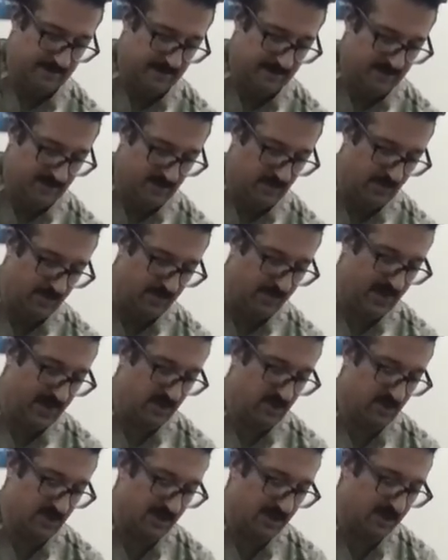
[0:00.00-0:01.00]
so make sure
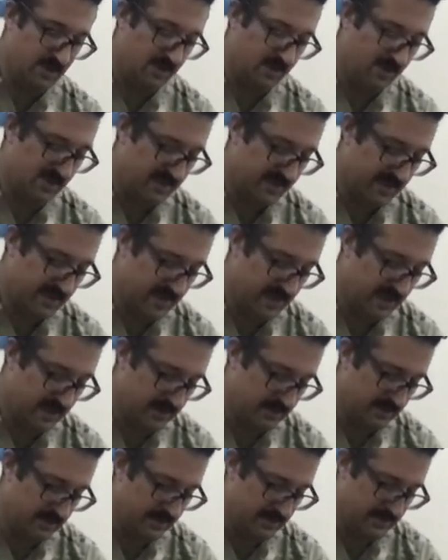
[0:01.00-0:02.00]
you use that.
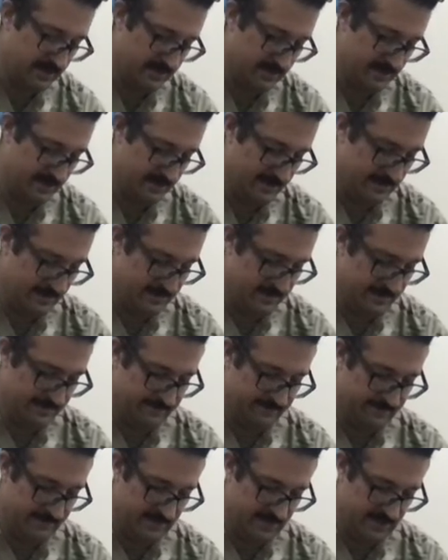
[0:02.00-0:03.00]

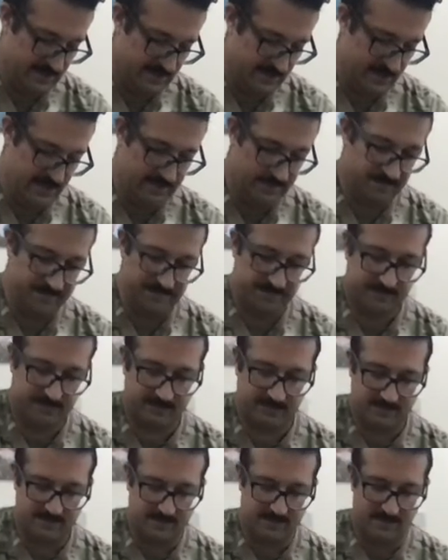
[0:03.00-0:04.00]
Yep,
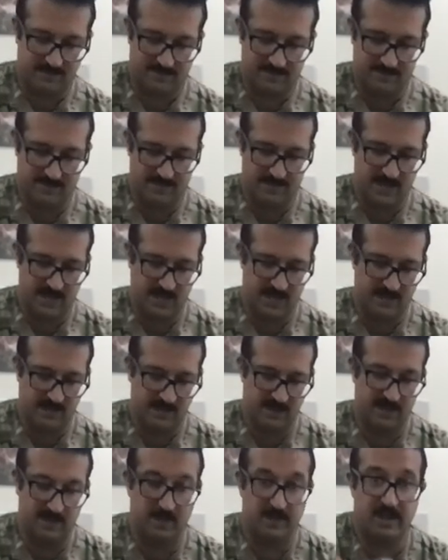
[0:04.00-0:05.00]
and a little
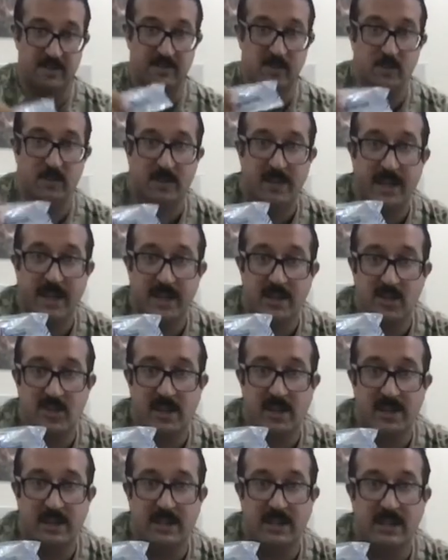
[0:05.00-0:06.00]
bit of lubricating
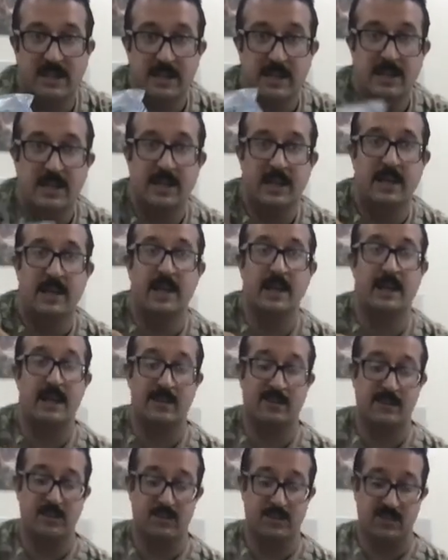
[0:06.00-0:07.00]
jelly. So
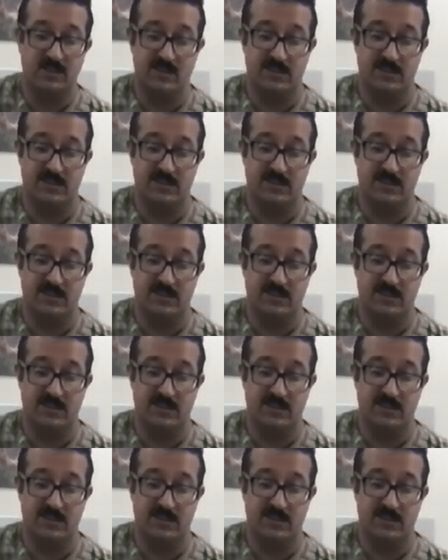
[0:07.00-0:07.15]
if there's a